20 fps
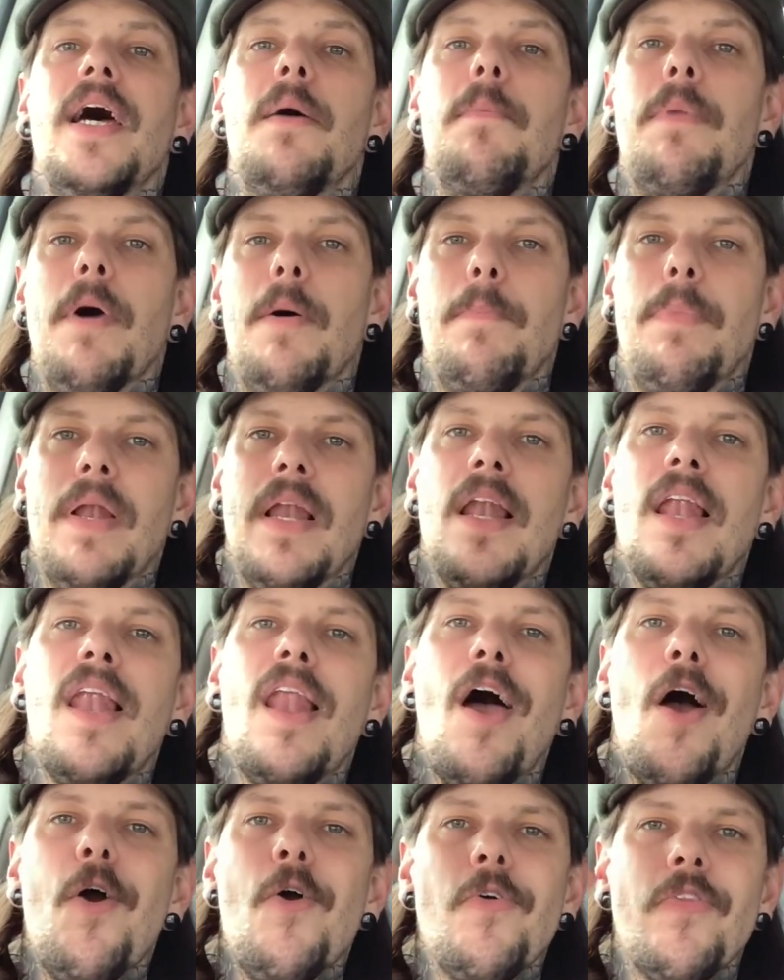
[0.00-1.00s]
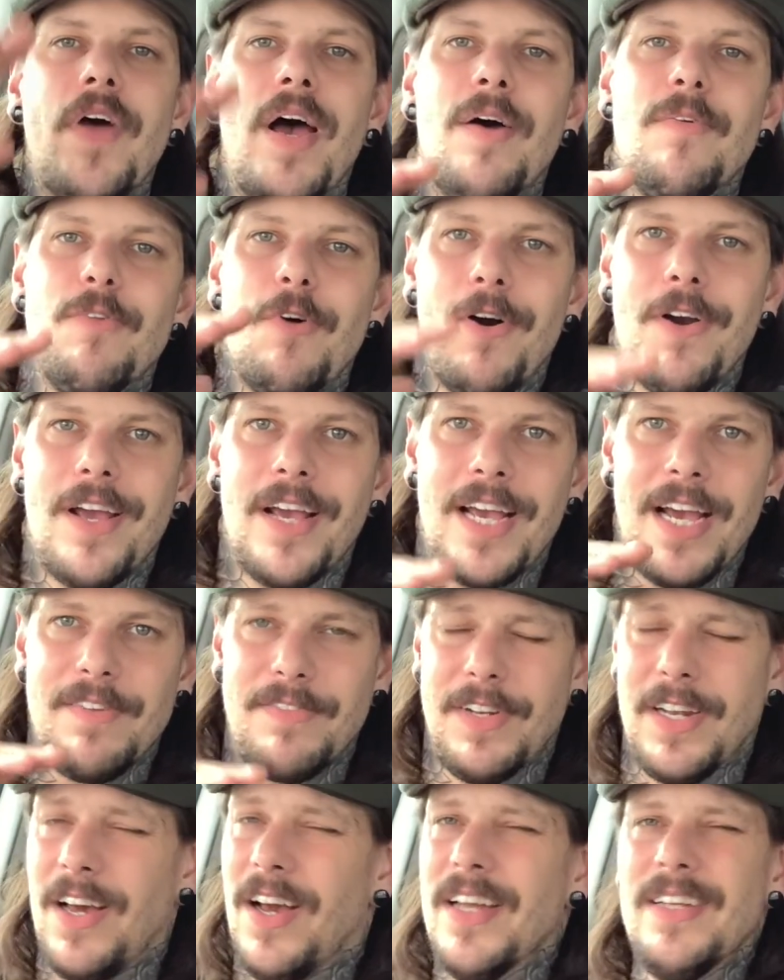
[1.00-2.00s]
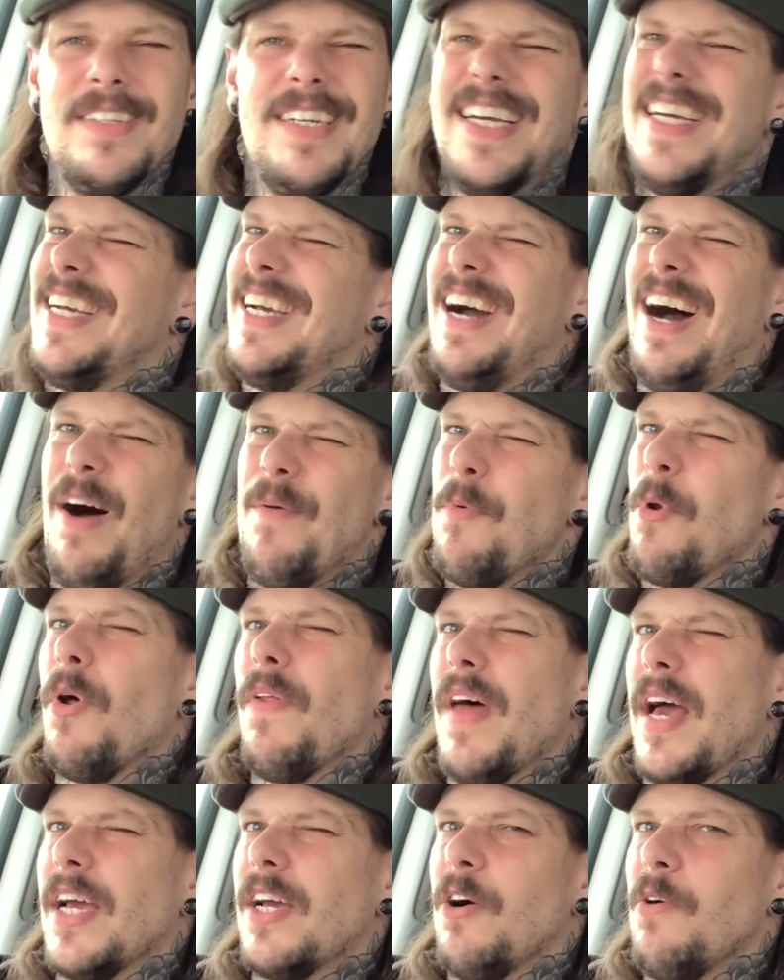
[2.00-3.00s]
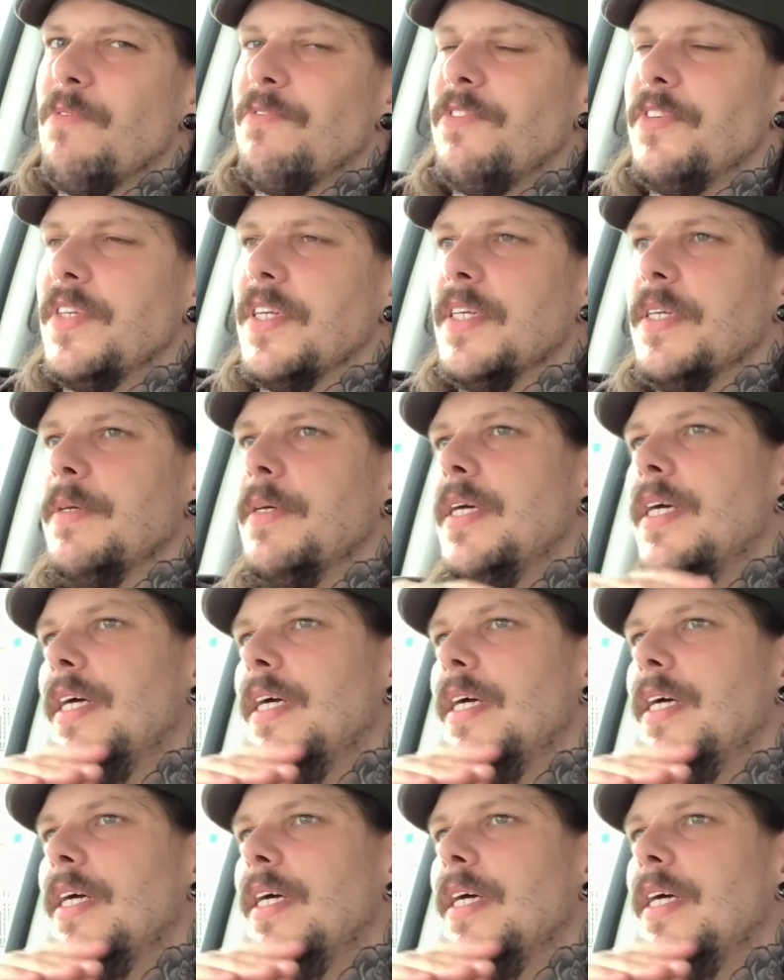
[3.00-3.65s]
but below that rocker cover line, I'm not that confident.